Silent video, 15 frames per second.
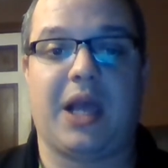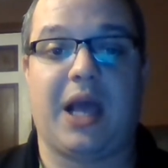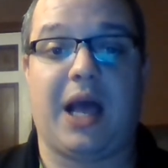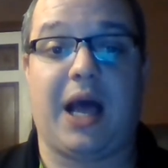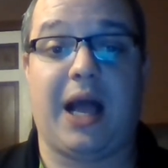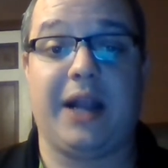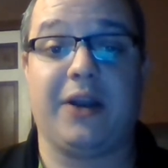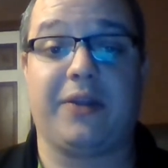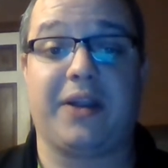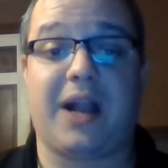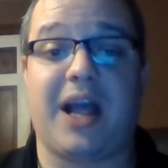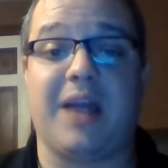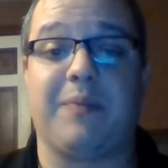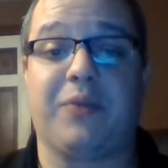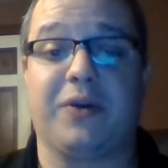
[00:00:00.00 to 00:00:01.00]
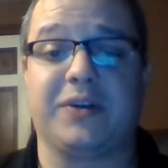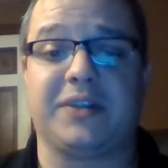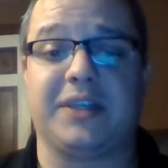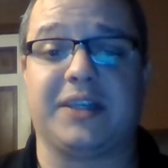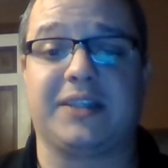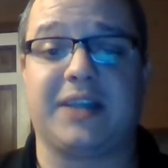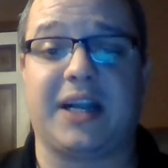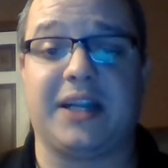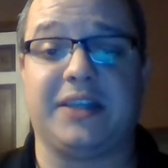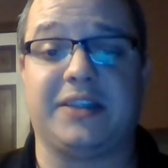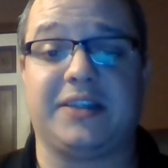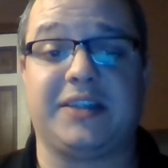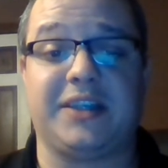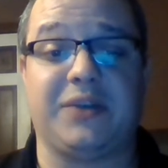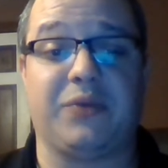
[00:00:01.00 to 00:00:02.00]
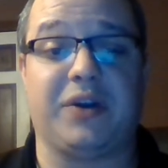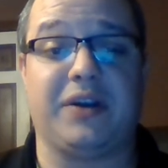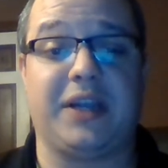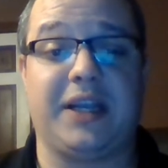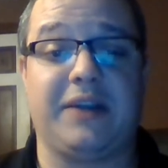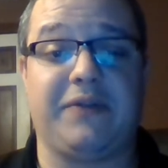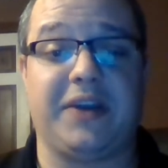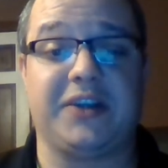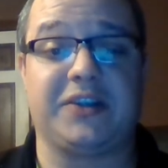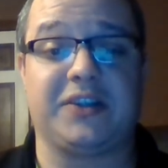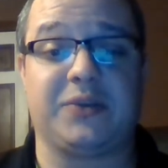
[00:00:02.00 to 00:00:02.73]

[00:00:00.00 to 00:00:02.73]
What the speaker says: I know that I am personally excited to see what innovations